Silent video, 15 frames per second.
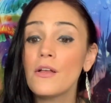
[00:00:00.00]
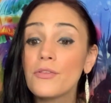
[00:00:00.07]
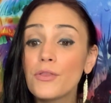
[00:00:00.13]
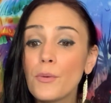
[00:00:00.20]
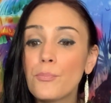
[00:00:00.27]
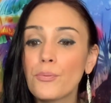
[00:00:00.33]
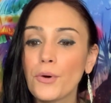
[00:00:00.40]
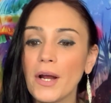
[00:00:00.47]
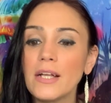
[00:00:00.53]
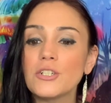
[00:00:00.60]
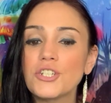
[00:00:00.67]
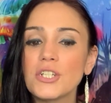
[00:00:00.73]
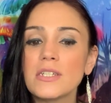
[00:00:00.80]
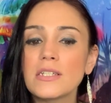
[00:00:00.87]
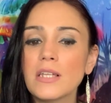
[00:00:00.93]
The
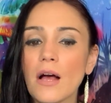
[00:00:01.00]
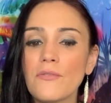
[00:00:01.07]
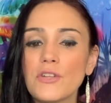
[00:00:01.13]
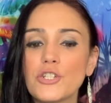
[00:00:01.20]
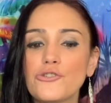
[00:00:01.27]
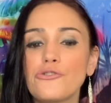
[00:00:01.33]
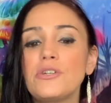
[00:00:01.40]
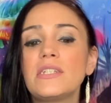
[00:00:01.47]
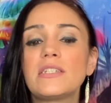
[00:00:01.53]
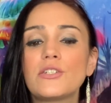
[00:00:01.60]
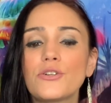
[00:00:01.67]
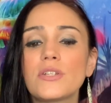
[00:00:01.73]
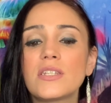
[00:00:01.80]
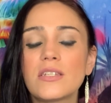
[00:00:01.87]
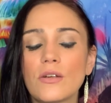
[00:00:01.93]
branches of the trees
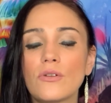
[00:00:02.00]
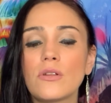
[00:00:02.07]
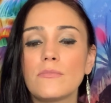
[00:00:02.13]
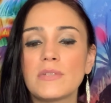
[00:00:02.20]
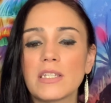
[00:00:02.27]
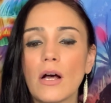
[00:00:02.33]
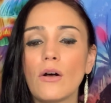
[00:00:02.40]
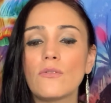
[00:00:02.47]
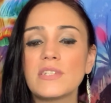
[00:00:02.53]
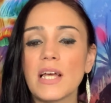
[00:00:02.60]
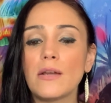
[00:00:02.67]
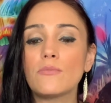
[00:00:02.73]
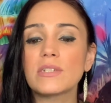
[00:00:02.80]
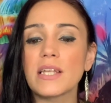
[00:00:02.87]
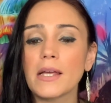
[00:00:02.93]
stood still themselves and
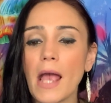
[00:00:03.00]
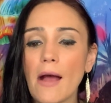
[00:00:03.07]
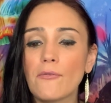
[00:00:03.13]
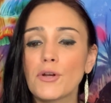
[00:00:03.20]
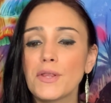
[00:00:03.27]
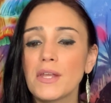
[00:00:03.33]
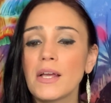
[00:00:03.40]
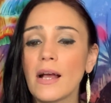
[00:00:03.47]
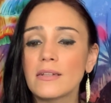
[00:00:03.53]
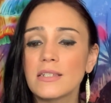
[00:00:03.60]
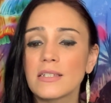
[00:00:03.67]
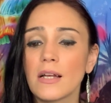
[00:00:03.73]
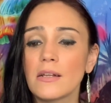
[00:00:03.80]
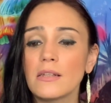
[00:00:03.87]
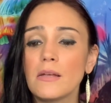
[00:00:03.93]
it was like everything had
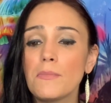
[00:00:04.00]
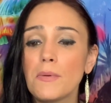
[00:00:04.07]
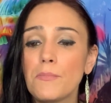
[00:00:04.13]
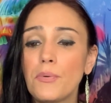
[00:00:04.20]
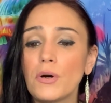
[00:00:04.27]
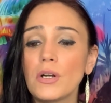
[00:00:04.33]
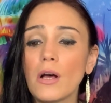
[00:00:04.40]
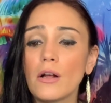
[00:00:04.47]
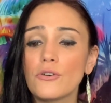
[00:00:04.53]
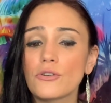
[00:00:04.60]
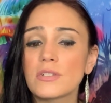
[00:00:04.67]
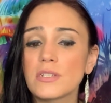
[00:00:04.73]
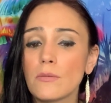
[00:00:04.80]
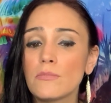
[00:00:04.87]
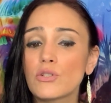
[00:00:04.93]
suddenly been put under
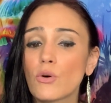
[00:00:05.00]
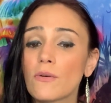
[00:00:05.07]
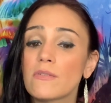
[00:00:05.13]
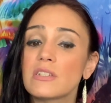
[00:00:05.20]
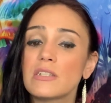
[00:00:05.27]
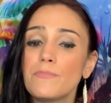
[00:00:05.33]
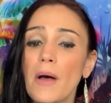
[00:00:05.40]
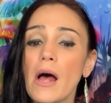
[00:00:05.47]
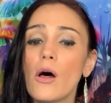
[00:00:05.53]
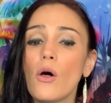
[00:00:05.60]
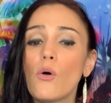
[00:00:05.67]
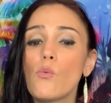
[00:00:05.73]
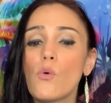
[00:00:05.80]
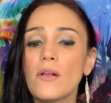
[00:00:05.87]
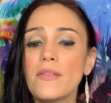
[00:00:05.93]
some sort of
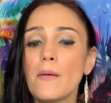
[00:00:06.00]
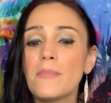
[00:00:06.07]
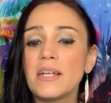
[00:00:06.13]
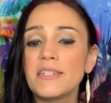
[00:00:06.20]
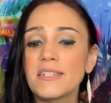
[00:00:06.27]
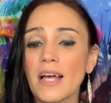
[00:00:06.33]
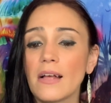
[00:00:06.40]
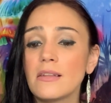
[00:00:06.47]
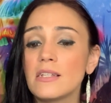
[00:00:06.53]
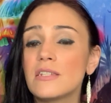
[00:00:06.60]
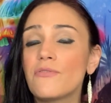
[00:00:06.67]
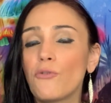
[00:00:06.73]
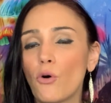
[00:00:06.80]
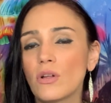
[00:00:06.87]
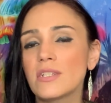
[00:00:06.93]
spell, one that made silence
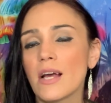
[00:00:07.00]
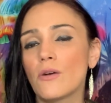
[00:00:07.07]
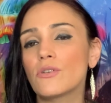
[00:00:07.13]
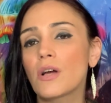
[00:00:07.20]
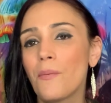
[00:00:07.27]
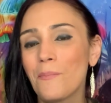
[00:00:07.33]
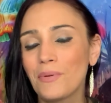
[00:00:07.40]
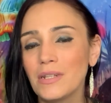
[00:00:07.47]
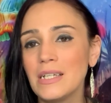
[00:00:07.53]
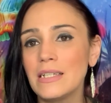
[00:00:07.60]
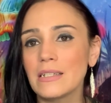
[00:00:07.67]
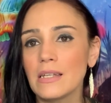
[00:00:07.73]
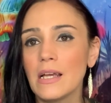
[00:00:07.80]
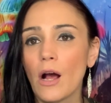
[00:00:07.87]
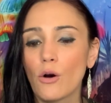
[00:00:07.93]
fall down
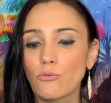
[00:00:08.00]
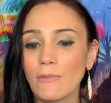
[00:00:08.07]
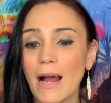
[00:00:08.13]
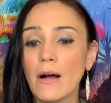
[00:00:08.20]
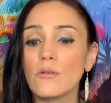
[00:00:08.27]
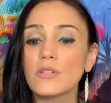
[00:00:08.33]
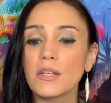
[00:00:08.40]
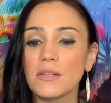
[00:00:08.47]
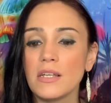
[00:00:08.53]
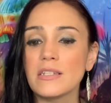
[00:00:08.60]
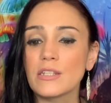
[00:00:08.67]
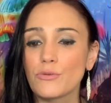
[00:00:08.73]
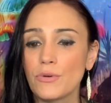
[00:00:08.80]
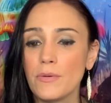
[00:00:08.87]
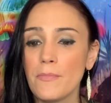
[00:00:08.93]
completely around these
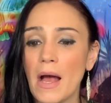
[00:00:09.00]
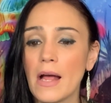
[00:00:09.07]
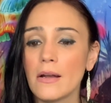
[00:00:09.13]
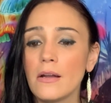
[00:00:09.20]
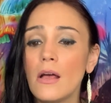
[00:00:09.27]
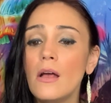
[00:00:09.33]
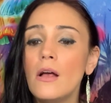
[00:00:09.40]
three men.